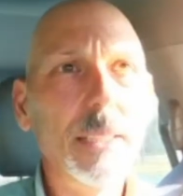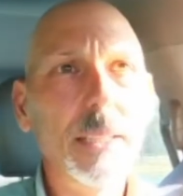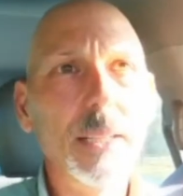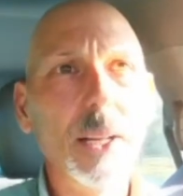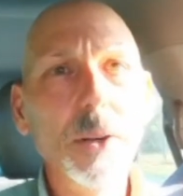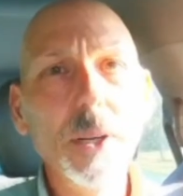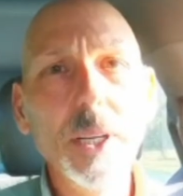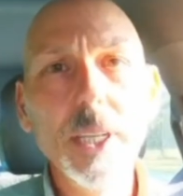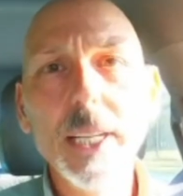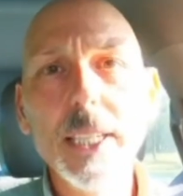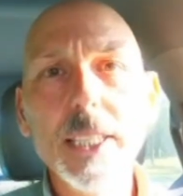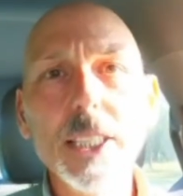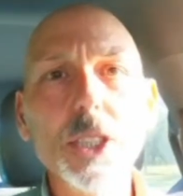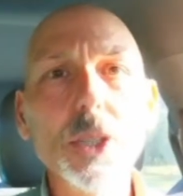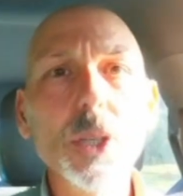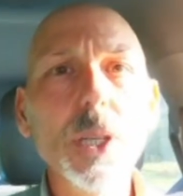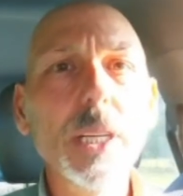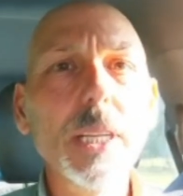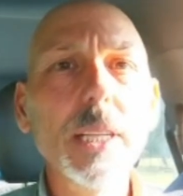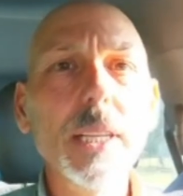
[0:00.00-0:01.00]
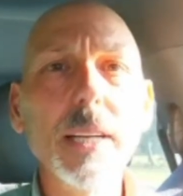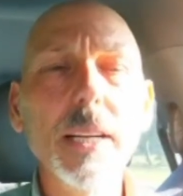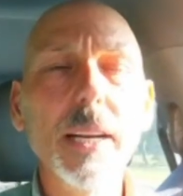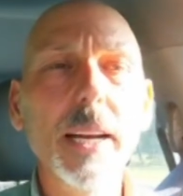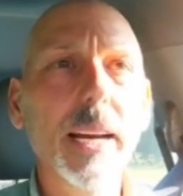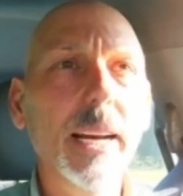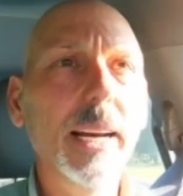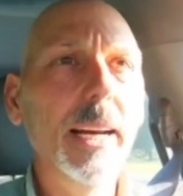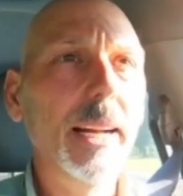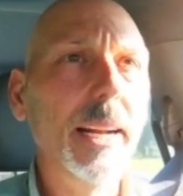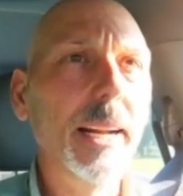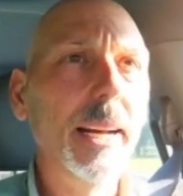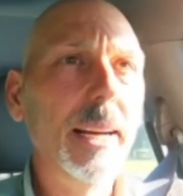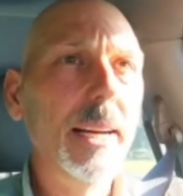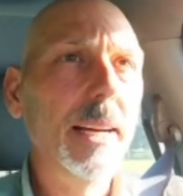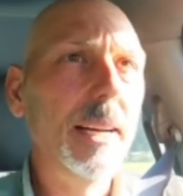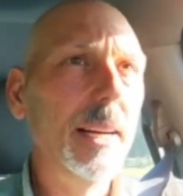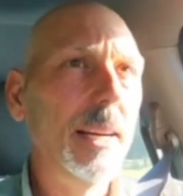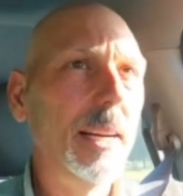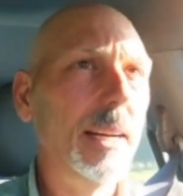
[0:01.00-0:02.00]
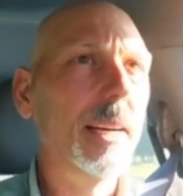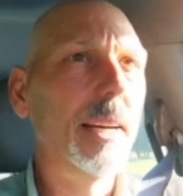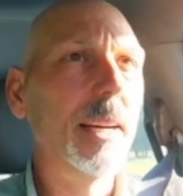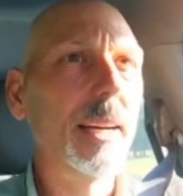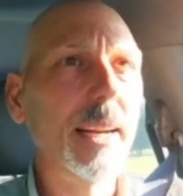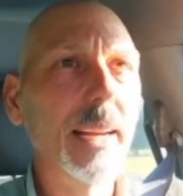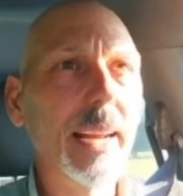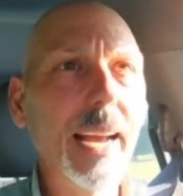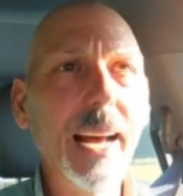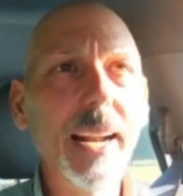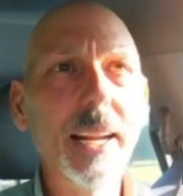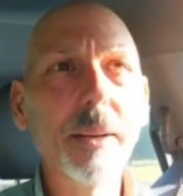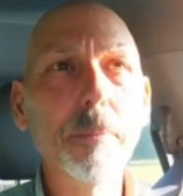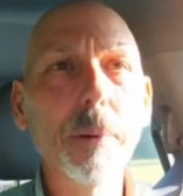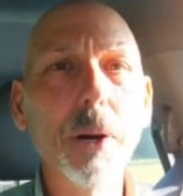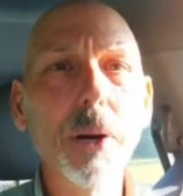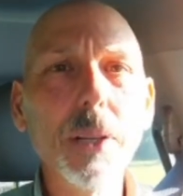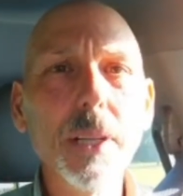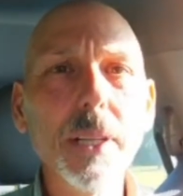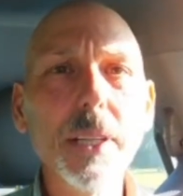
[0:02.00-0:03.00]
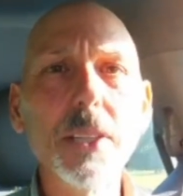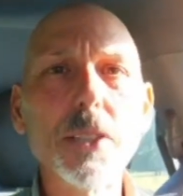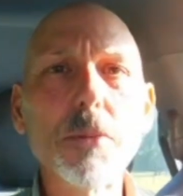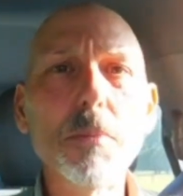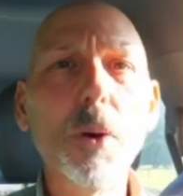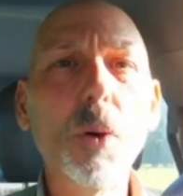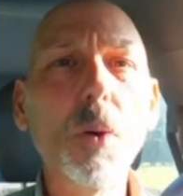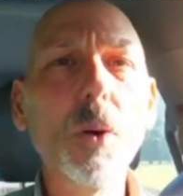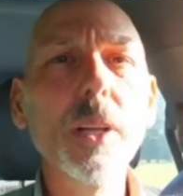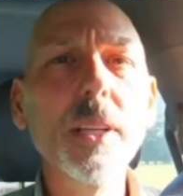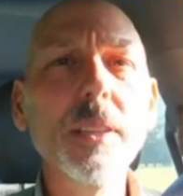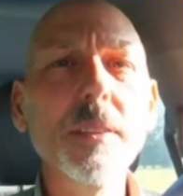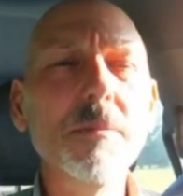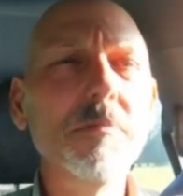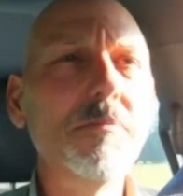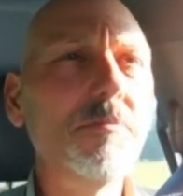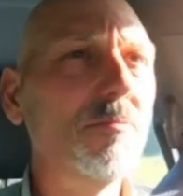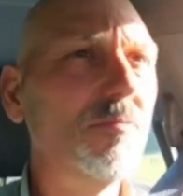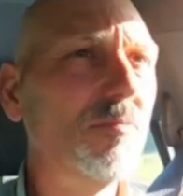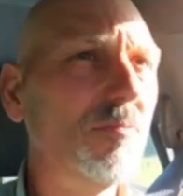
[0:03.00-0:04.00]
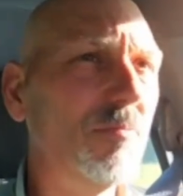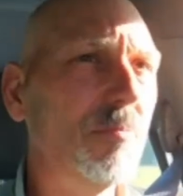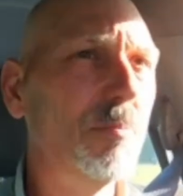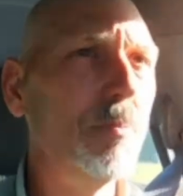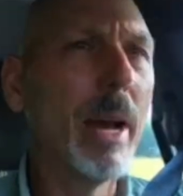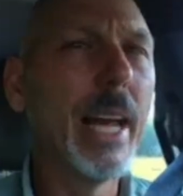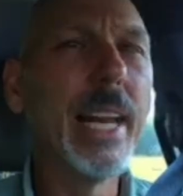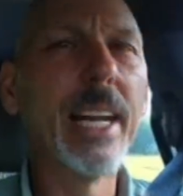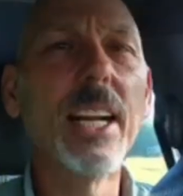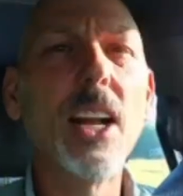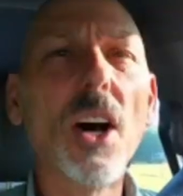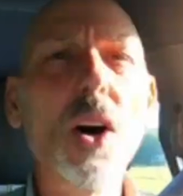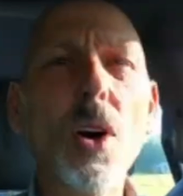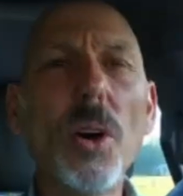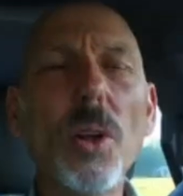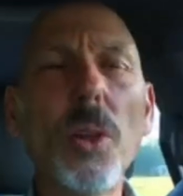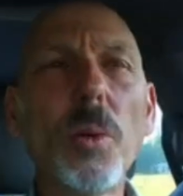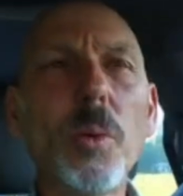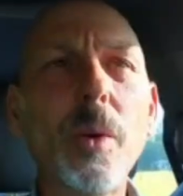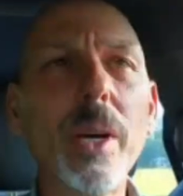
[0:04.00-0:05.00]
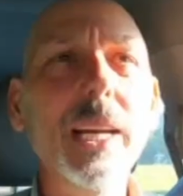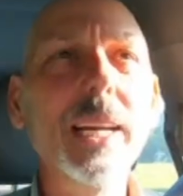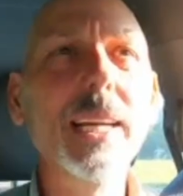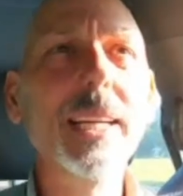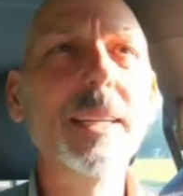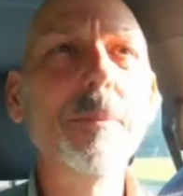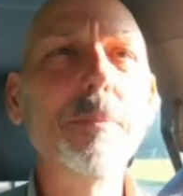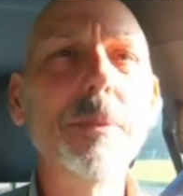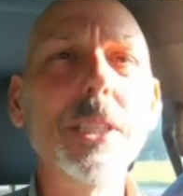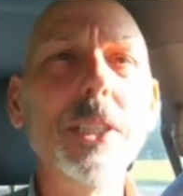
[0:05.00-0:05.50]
loaded in the truck, and got up early this morning, made it all the way up